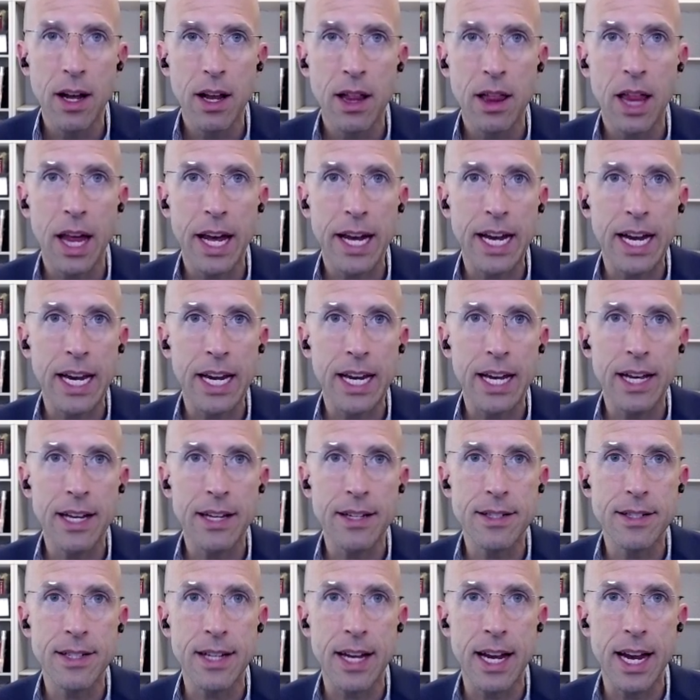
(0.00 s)
like it
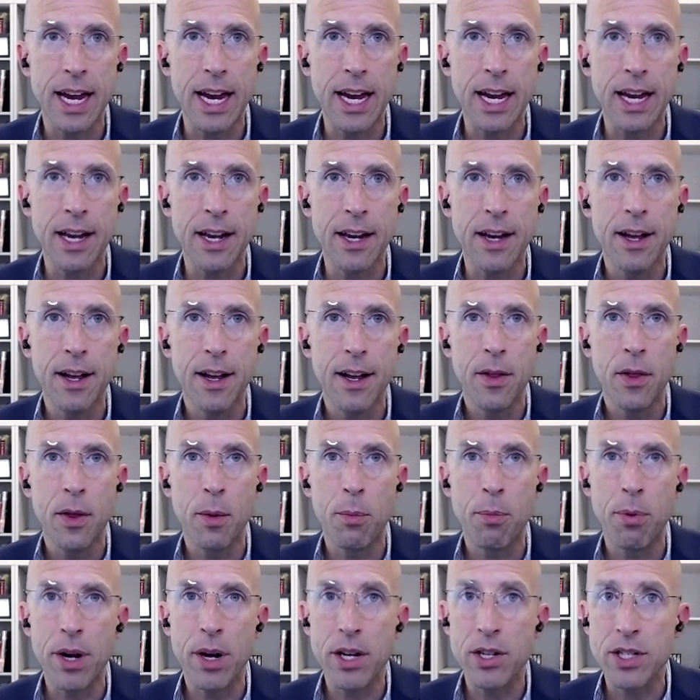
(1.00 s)
is in the
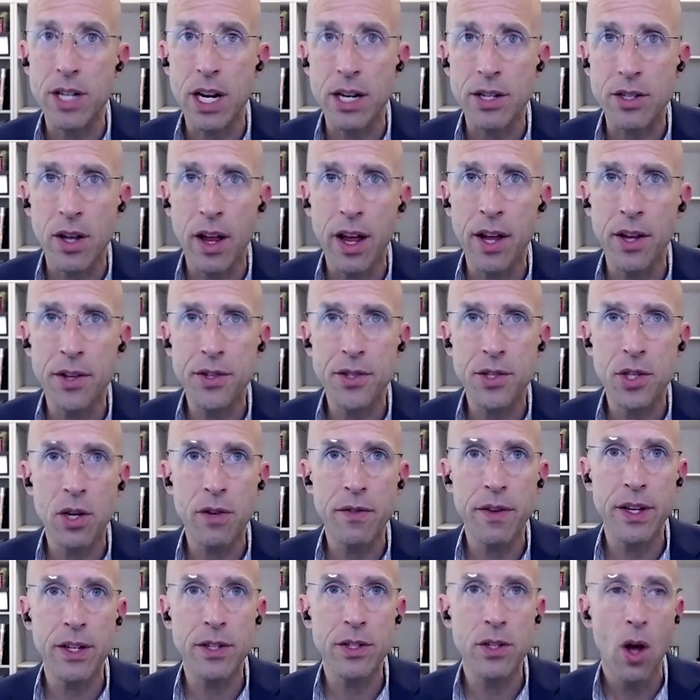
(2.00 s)
British National Health
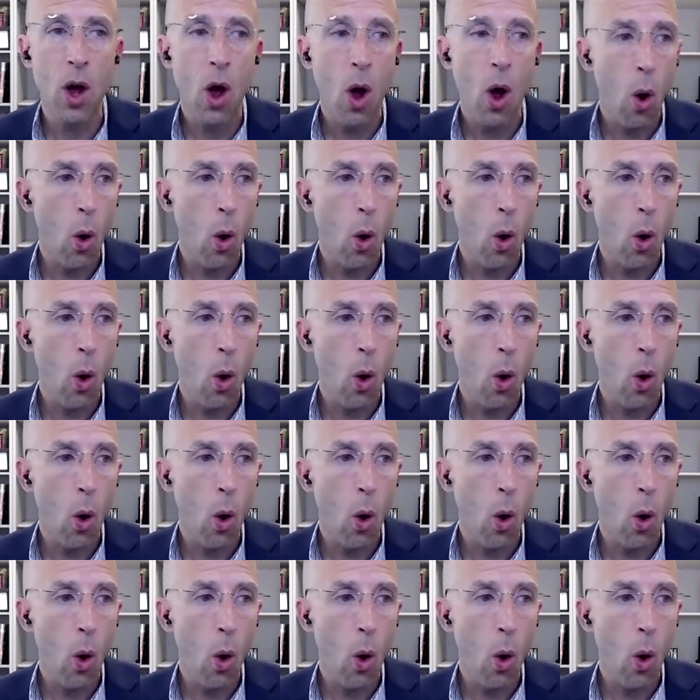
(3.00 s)
Service